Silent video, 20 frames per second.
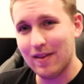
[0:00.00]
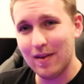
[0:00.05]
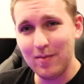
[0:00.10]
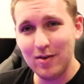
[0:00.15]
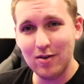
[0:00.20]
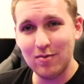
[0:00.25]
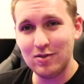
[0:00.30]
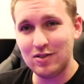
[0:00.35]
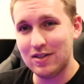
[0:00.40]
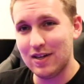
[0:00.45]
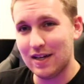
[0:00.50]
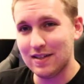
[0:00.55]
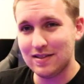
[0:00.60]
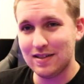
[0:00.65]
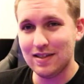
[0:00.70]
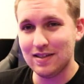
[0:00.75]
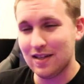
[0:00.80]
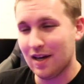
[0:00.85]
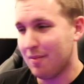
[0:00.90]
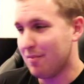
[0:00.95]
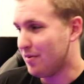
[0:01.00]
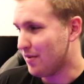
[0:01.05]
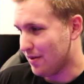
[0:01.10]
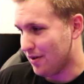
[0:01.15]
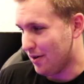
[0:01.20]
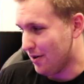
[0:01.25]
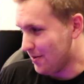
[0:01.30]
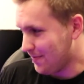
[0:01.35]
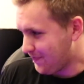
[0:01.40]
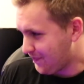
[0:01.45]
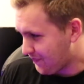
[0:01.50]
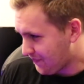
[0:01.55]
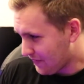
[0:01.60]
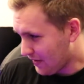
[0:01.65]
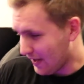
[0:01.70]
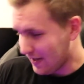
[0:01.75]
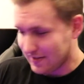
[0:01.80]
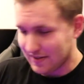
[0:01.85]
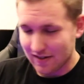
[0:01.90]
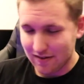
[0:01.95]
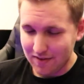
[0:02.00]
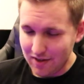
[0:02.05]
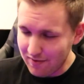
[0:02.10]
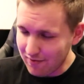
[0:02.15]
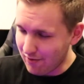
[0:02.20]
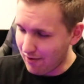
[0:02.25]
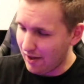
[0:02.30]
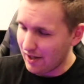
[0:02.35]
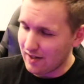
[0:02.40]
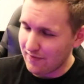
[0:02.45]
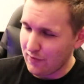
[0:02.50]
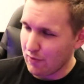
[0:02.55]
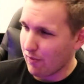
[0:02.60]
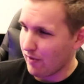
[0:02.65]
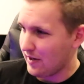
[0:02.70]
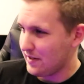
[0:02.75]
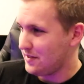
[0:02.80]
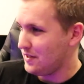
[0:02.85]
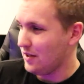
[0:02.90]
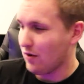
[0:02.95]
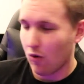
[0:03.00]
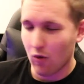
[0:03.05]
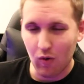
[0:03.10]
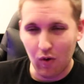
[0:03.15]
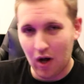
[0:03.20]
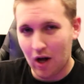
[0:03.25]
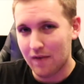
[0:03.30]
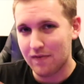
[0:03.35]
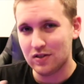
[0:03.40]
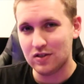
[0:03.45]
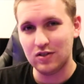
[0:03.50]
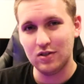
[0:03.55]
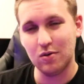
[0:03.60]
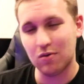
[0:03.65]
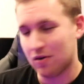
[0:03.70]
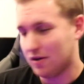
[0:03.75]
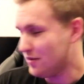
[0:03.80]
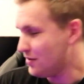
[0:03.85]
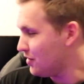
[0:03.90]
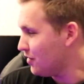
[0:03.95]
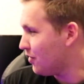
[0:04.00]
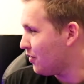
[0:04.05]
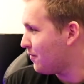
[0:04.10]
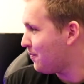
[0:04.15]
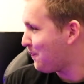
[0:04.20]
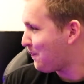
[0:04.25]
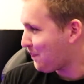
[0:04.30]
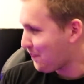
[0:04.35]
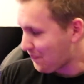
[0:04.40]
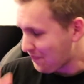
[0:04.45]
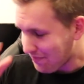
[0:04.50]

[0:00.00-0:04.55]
Let me know what you guys think down below. Like I said, leave a like if you want to see a whole office tour soon.